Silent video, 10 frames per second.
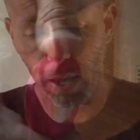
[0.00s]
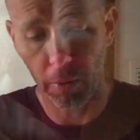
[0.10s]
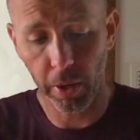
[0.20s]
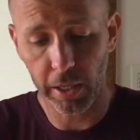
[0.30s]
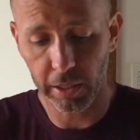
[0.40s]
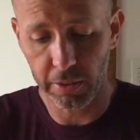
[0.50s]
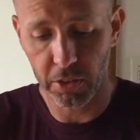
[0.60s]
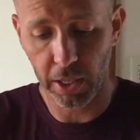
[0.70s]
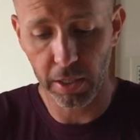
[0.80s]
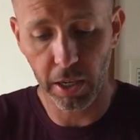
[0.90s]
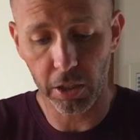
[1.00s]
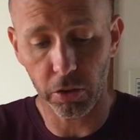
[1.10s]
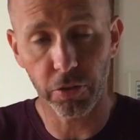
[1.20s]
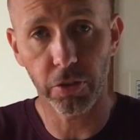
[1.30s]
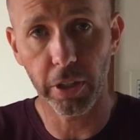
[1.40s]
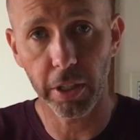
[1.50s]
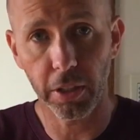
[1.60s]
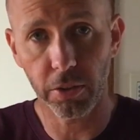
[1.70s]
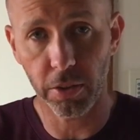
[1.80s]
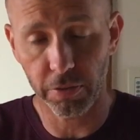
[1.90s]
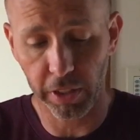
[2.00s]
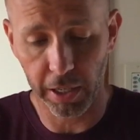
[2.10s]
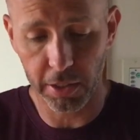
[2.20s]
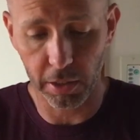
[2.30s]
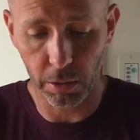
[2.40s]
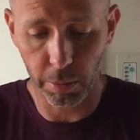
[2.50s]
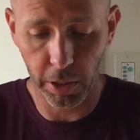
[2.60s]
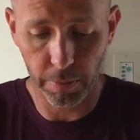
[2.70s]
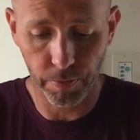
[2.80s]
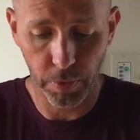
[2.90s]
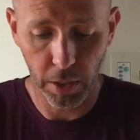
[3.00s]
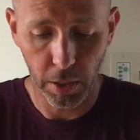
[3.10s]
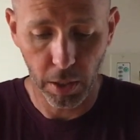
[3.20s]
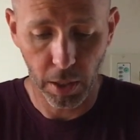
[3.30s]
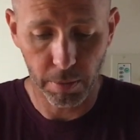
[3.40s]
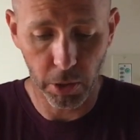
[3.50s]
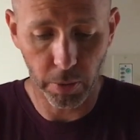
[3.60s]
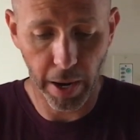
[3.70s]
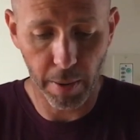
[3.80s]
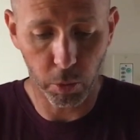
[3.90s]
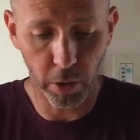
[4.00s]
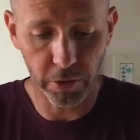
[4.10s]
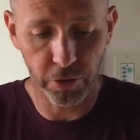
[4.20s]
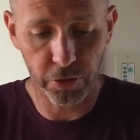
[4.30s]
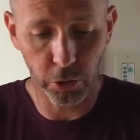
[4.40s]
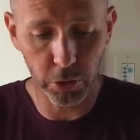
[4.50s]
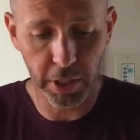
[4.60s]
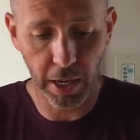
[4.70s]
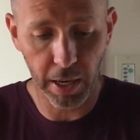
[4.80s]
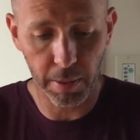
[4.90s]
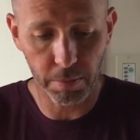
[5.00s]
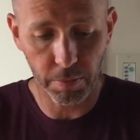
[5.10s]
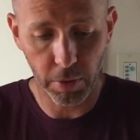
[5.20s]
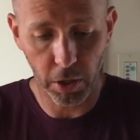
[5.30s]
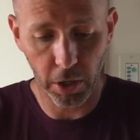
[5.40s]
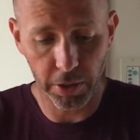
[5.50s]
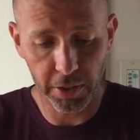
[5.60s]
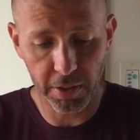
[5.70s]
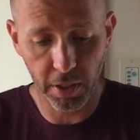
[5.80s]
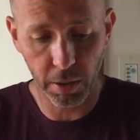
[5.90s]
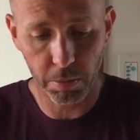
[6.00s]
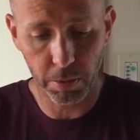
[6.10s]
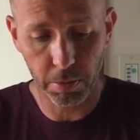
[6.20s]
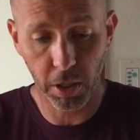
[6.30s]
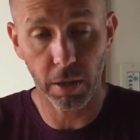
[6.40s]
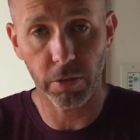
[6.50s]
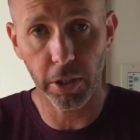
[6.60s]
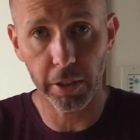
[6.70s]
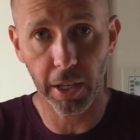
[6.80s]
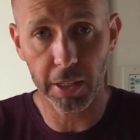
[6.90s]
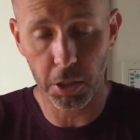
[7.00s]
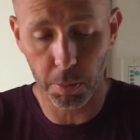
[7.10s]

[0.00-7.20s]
That way it leaves that knuckle free to flex a little bit. I'm going to wrap one full time on the tip, covering that